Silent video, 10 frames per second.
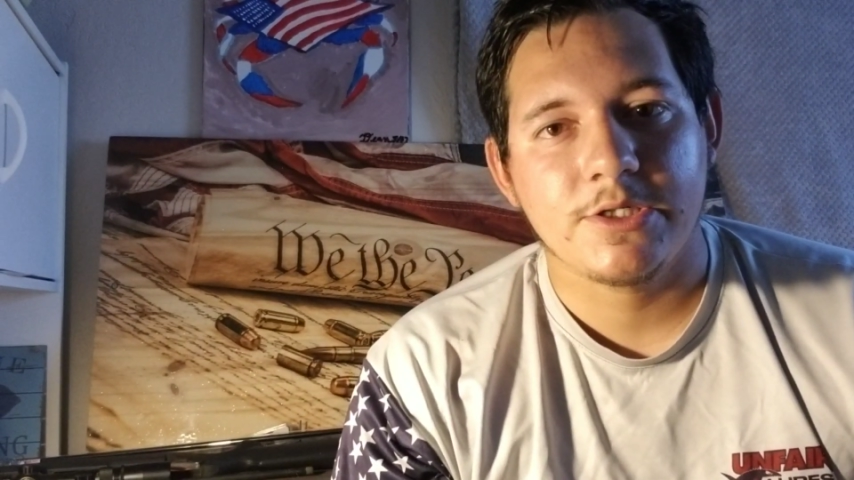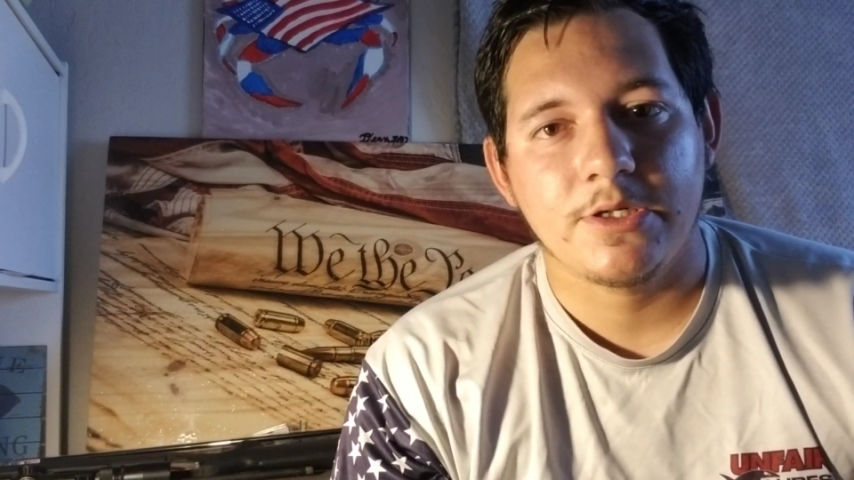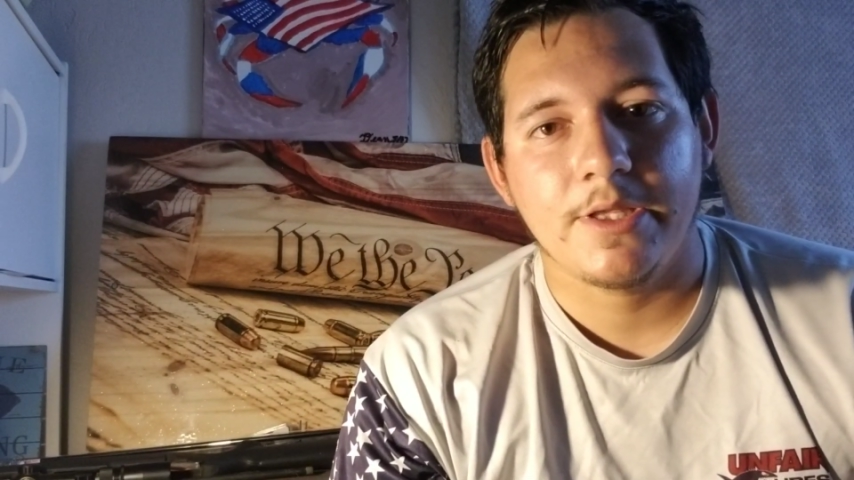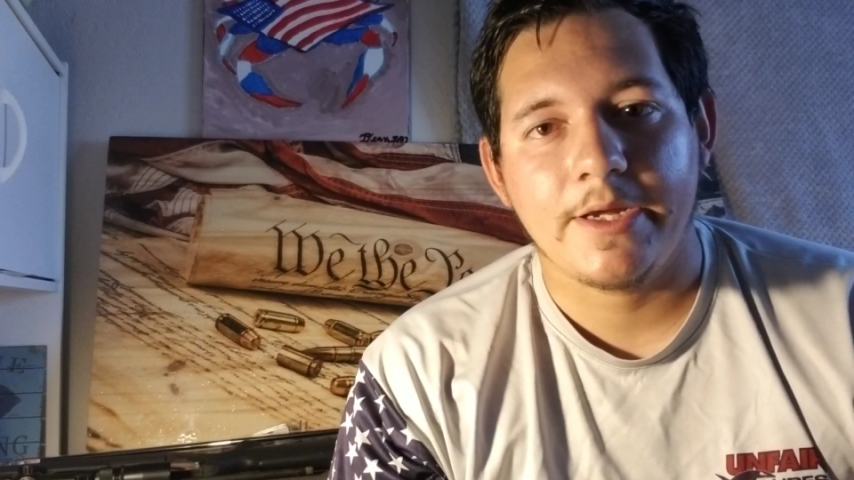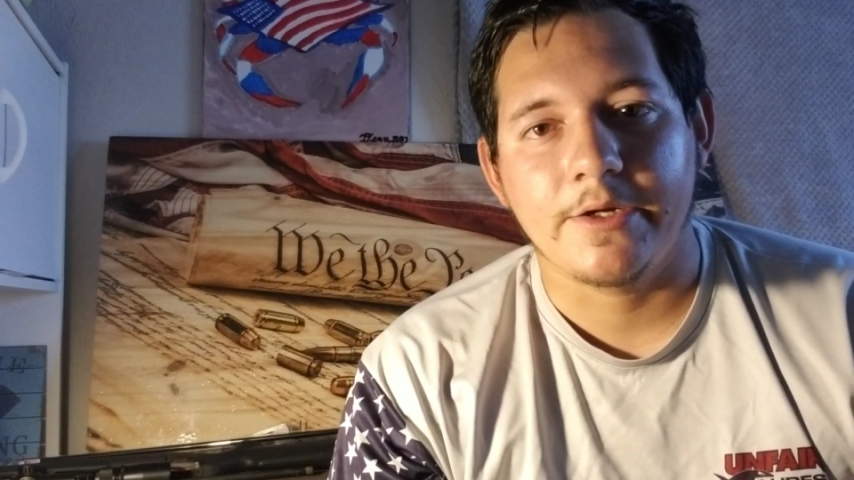
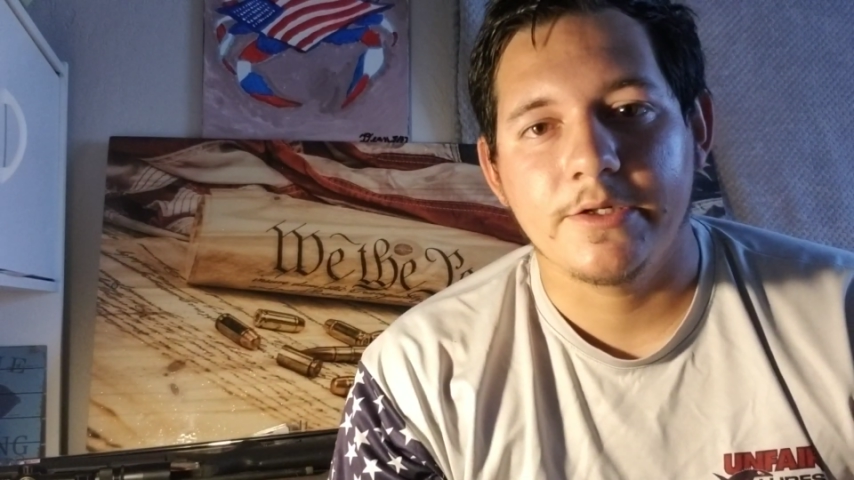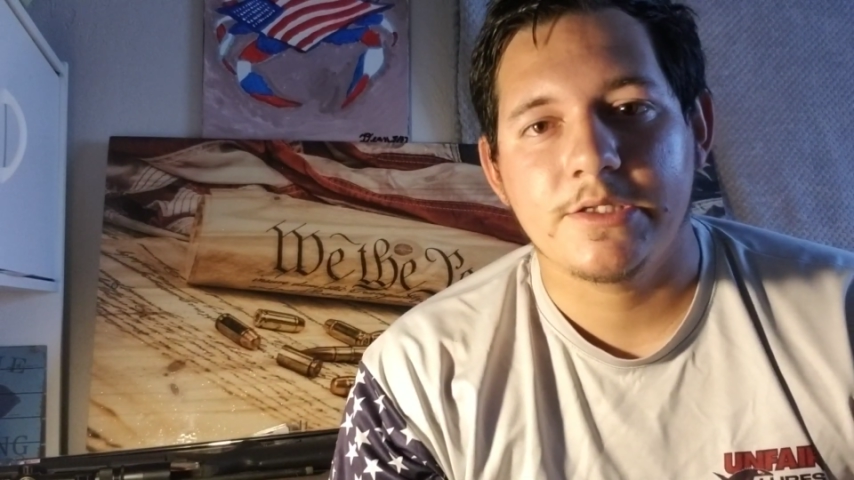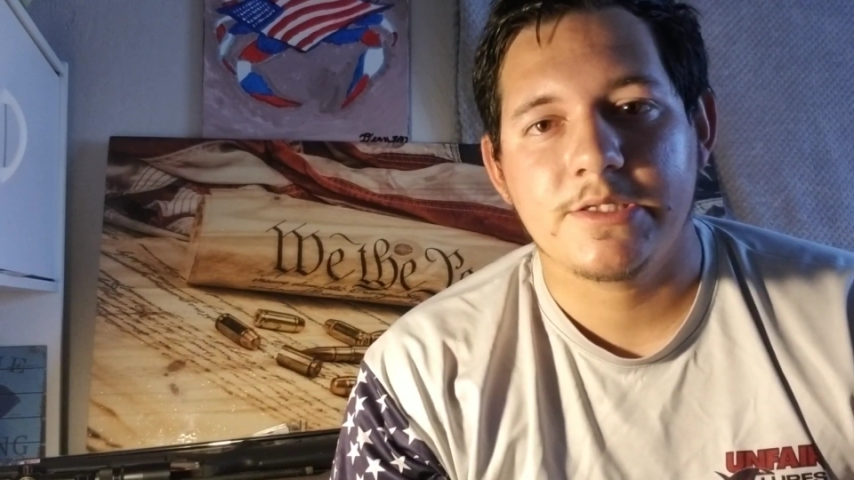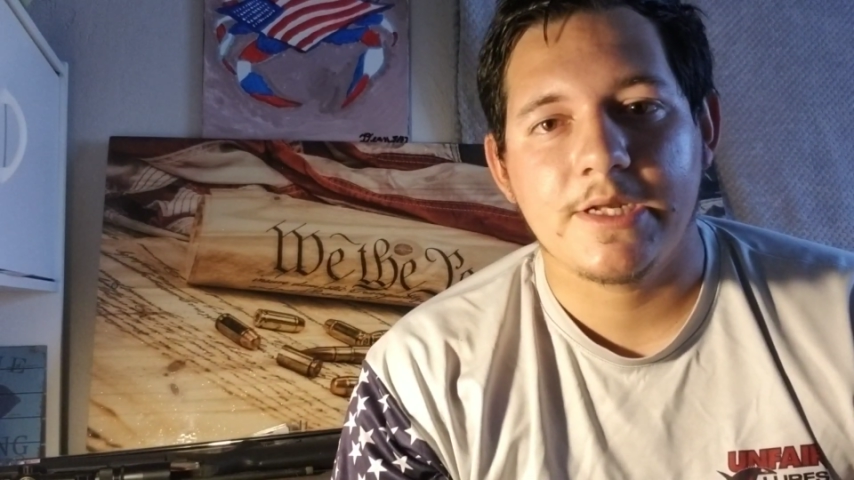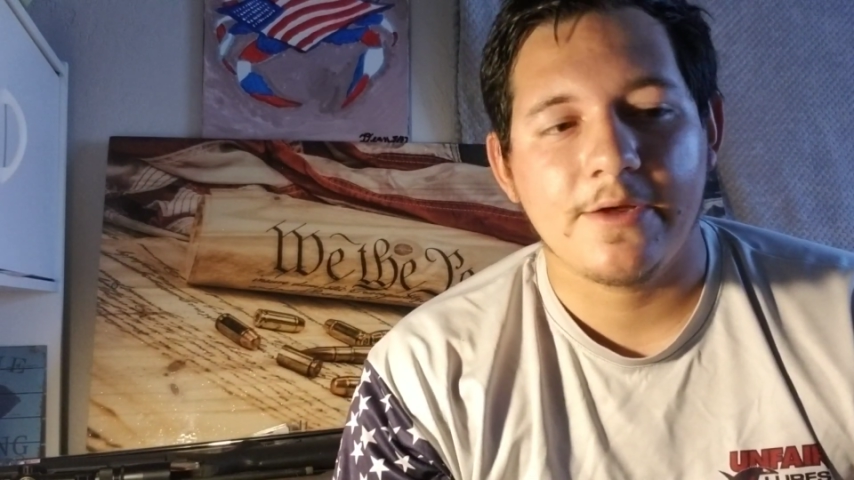all that good
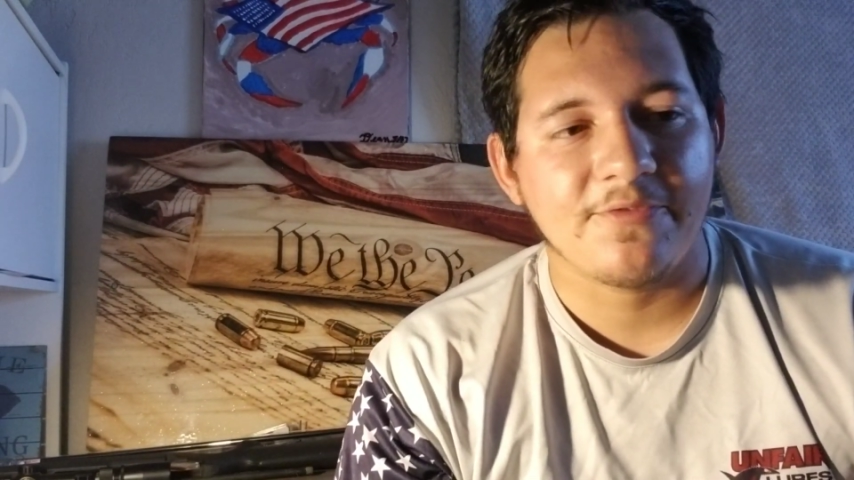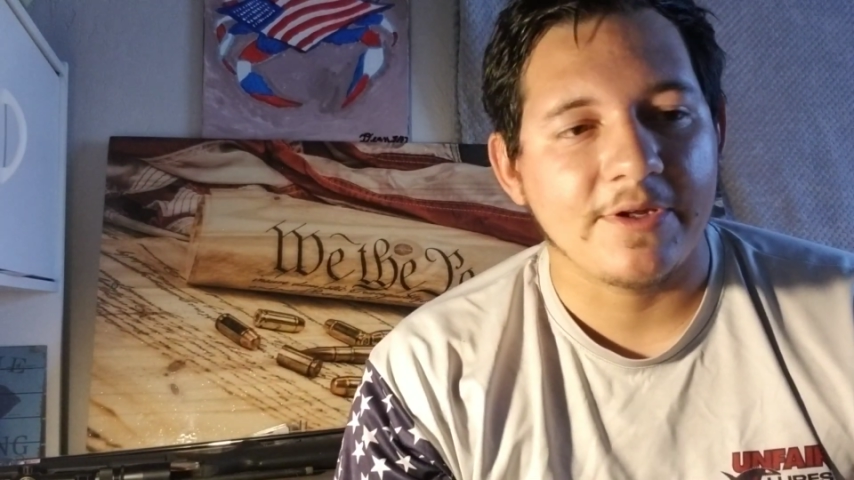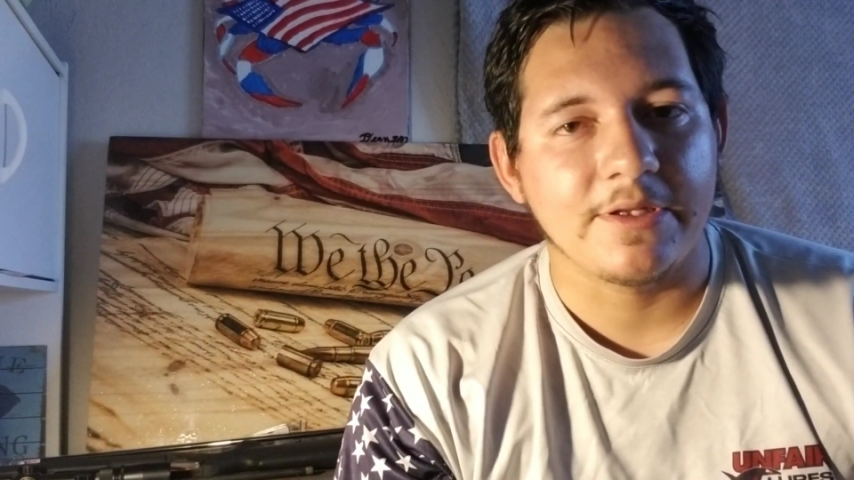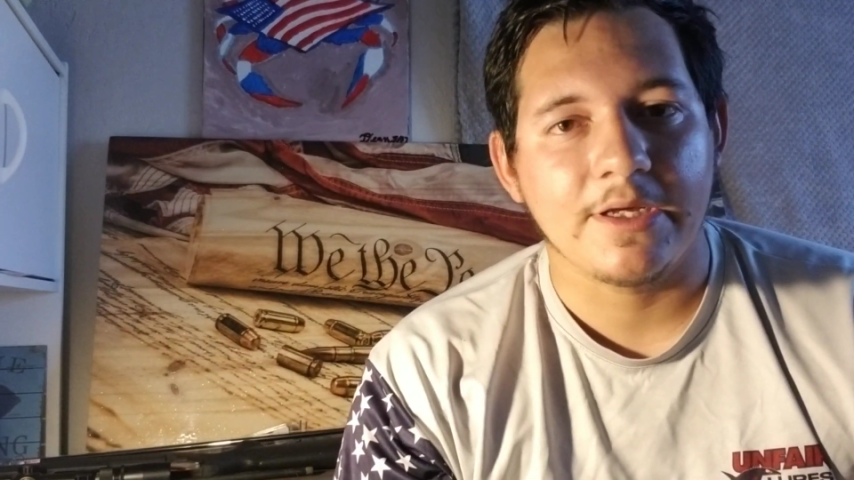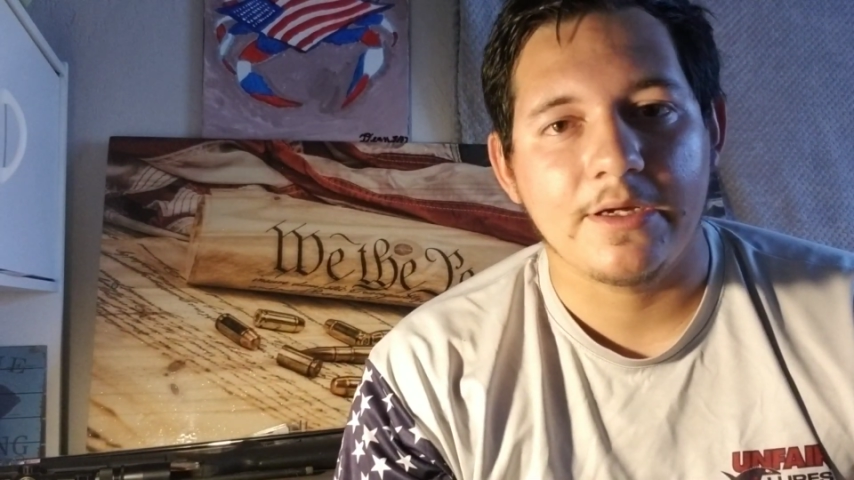stuff,
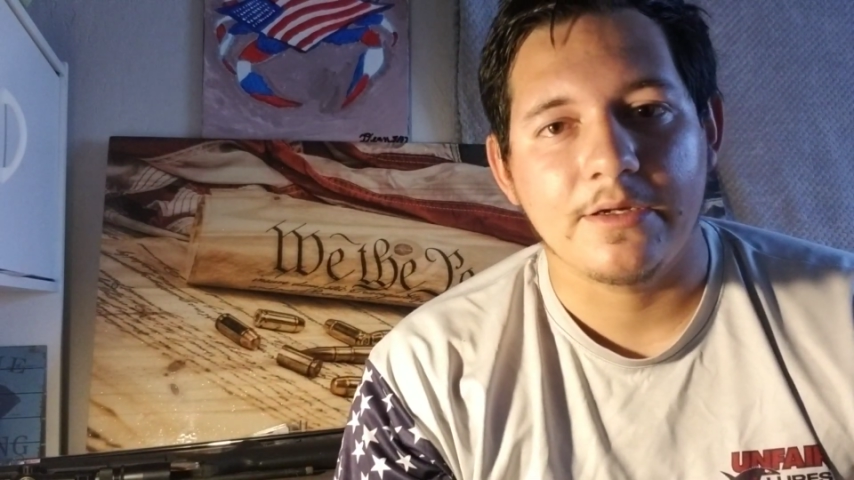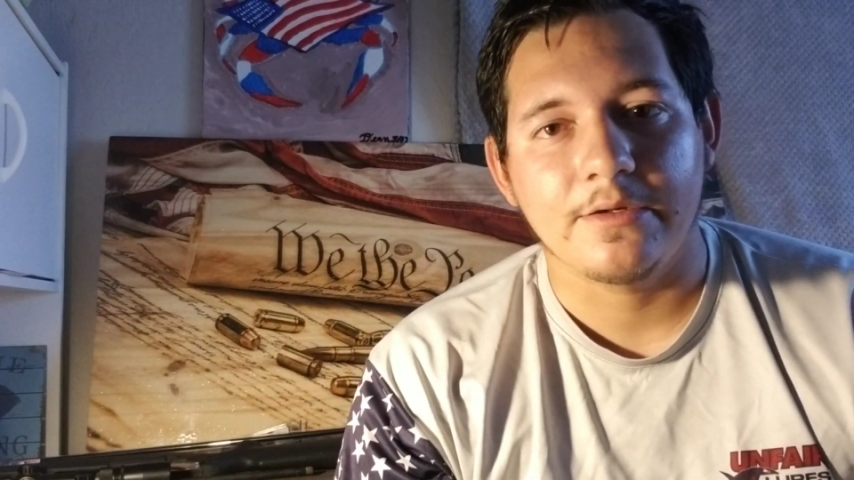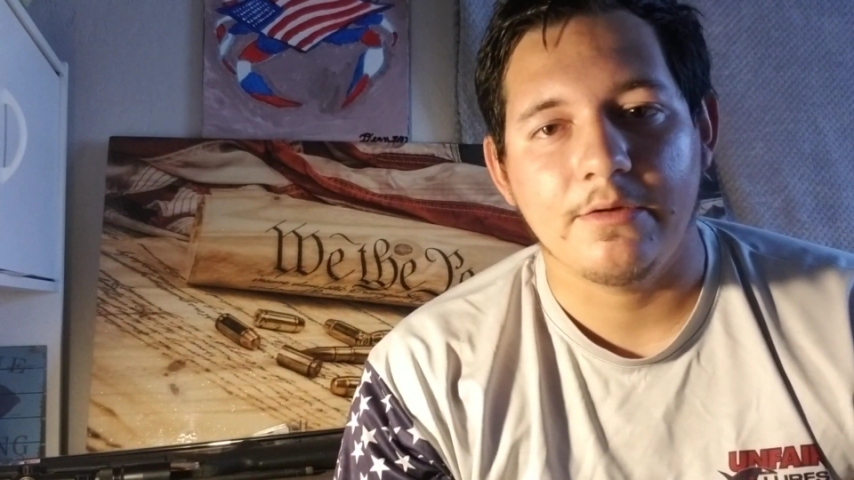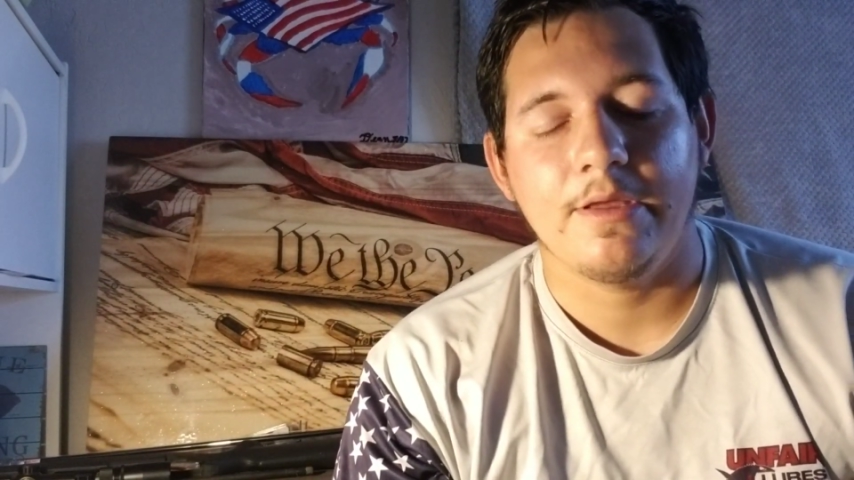and you know,